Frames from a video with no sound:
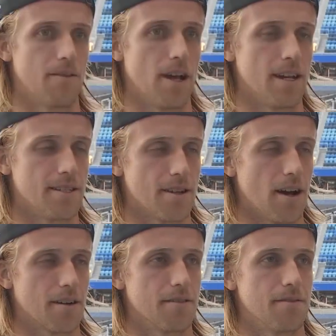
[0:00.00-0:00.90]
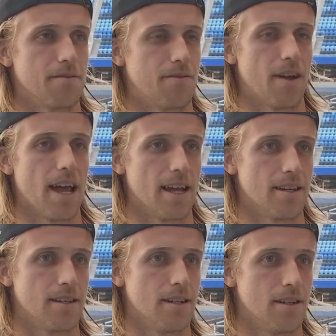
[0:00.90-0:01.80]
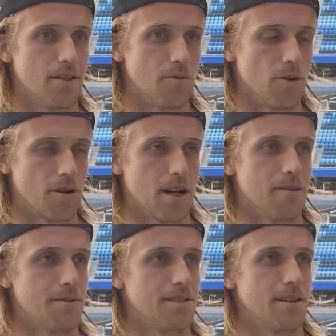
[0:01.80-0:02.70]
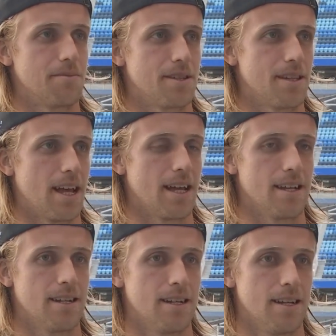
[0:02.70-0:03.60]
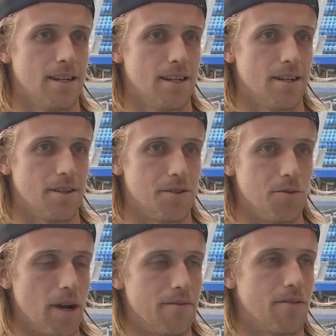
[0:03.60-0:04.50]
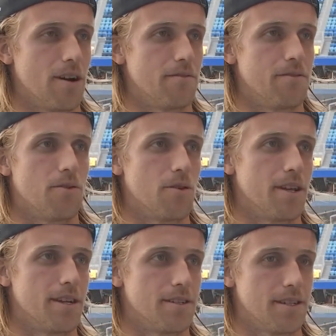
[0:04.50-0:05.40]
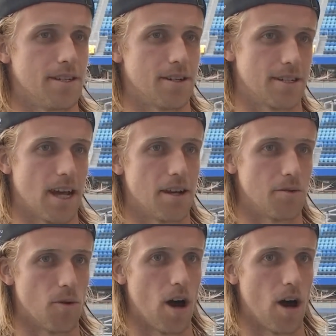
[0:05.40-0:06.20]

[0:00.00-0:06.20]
And for any soccer fan, the World Cup is something that you wait for every four years and you're excited to